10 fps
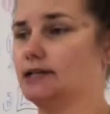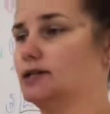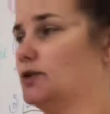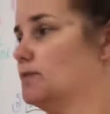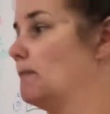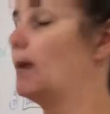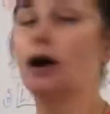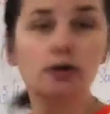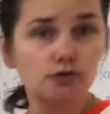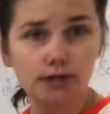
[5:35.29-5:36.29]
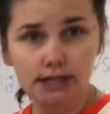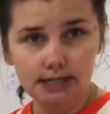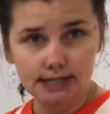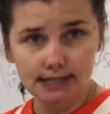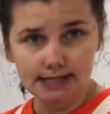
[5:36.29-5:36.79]
so margarine
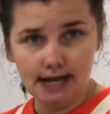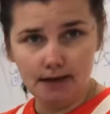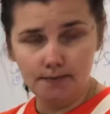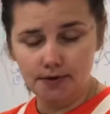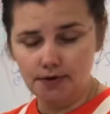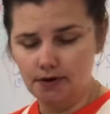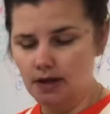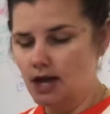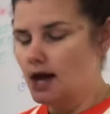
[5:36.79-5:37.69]
is an example,